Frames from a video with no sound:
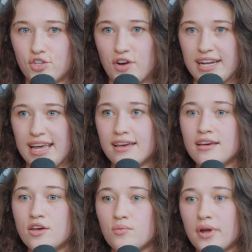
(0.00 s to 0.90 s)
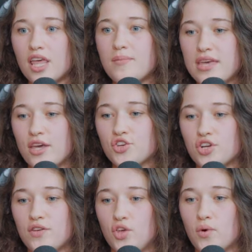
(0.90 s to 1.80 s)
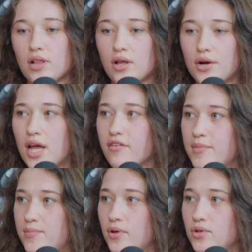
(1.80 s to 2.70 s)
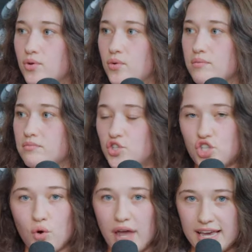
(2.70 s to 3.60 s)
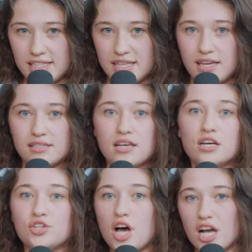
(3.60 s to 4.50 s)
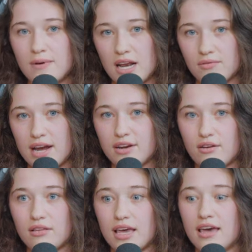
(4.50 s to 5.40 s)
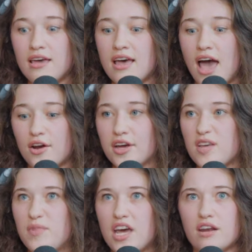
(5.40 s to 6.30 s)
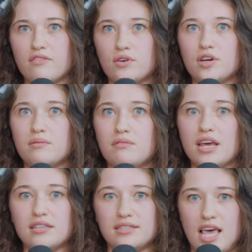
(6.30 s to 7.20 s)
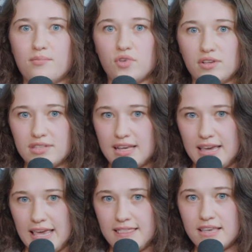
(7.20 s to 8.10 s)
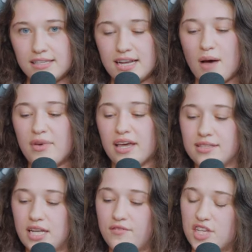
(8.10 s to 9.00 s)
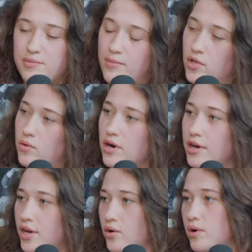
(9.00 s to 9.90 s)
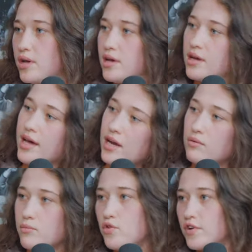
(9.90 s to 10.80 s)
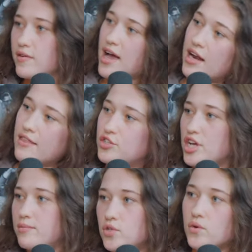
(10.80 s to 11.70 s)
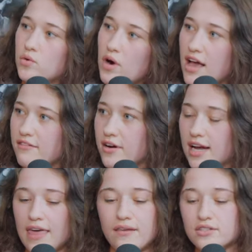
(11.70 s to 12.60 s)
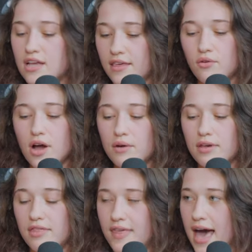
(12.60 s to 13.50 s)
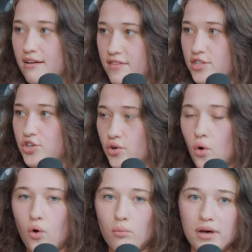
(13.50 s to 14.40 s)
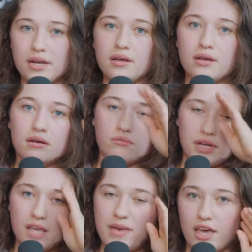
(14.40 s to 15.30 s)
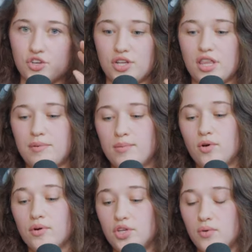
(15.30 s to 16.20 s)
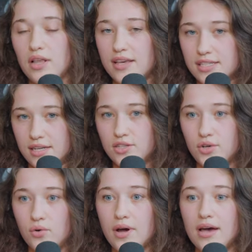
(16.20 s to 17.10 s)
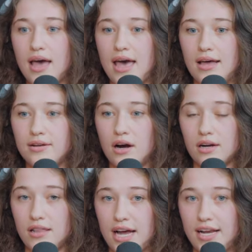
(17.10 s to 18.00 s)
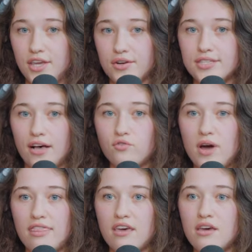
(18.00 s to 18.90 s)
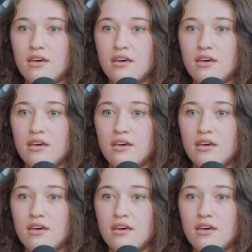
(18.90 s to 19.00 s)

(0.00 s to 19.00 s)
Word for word: training, really making sure that you are learning from people who showcase this, talk about it regularly, and are going to be kind of good examples in this topic instead of just people who are, you know, kind of moving around in the gym, doing whatever. Again, there's nothing wrong with that if that's your goal, but really making sure that the people who you are listening to and are aligning yourself with